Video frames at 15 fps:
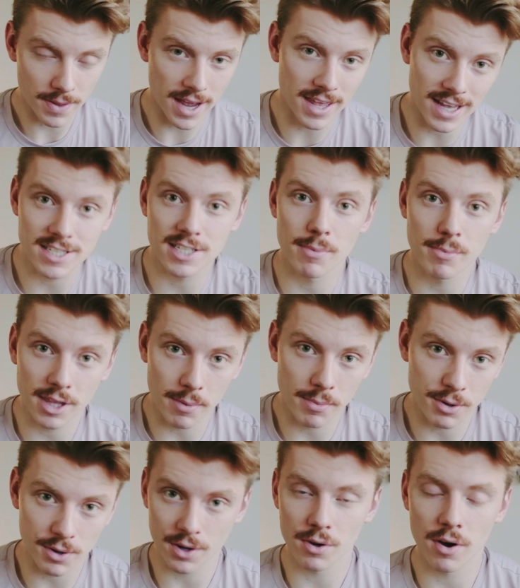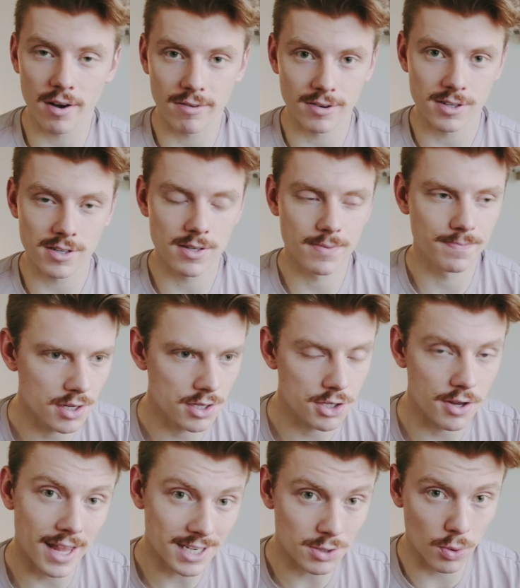And that's something that BYU offers.
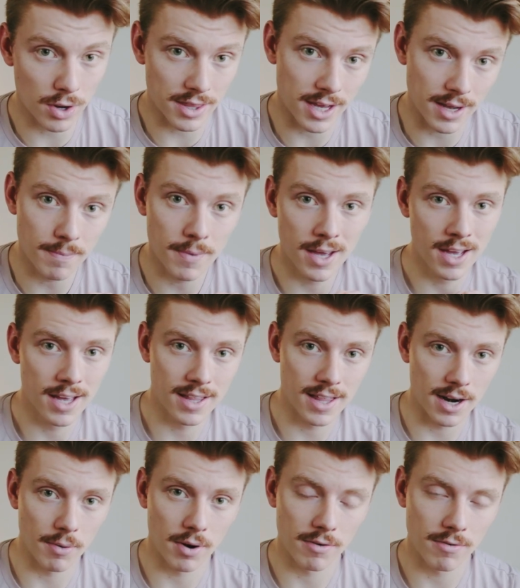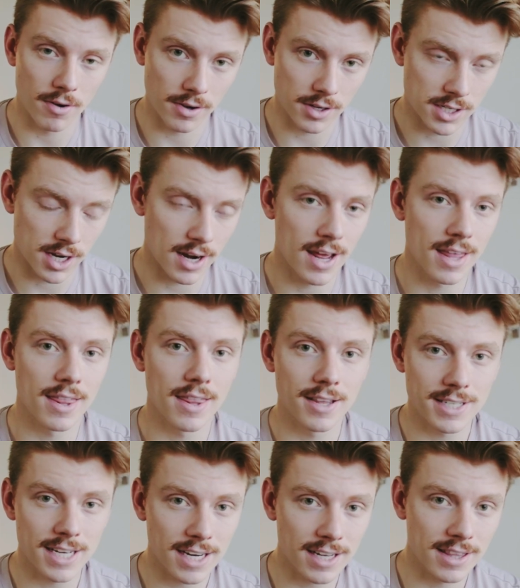So that's one thing that I want to focus on. And then the
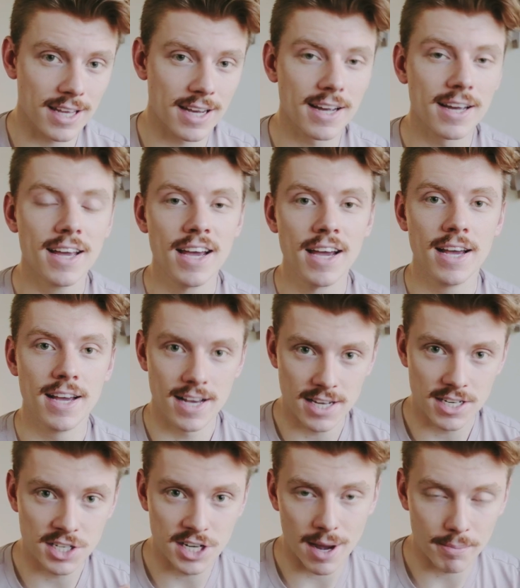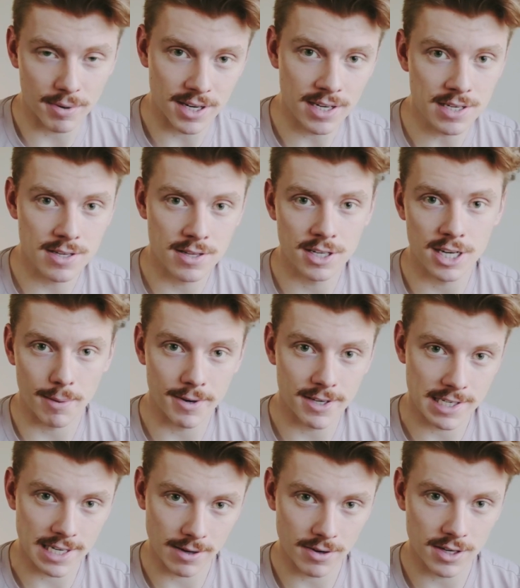second thing is Japanese
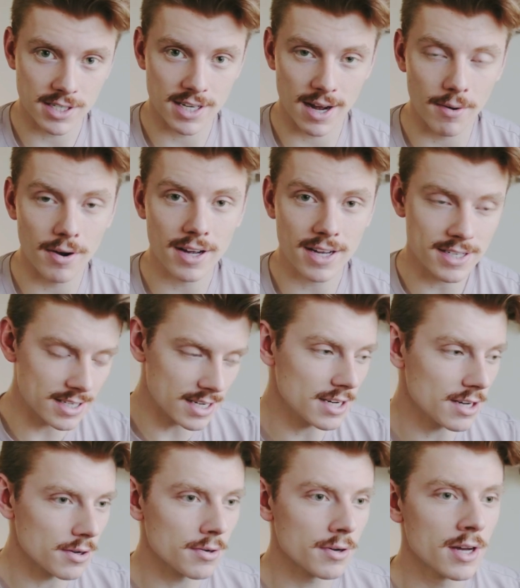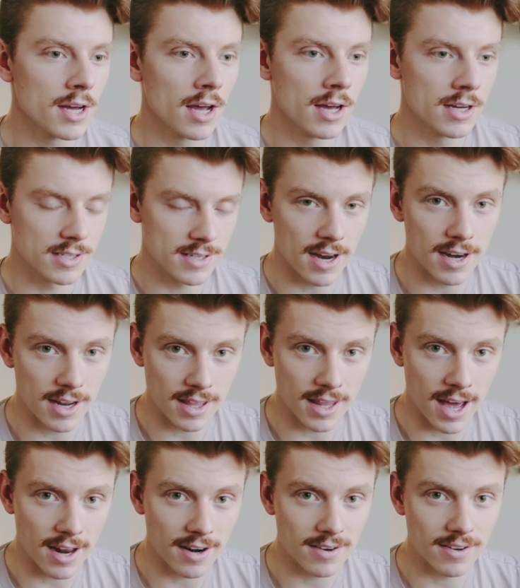language. I want to continue studying
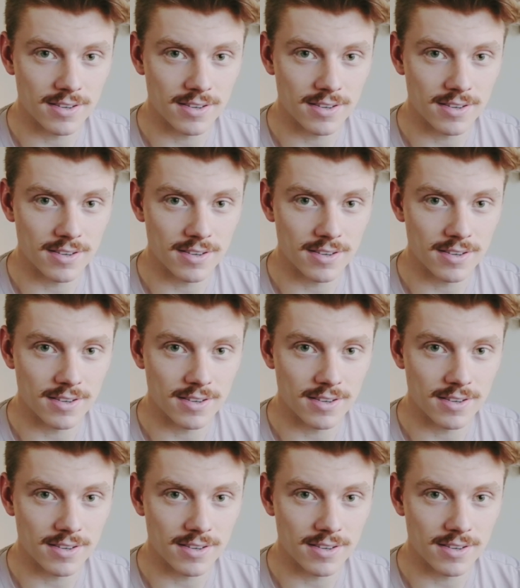that,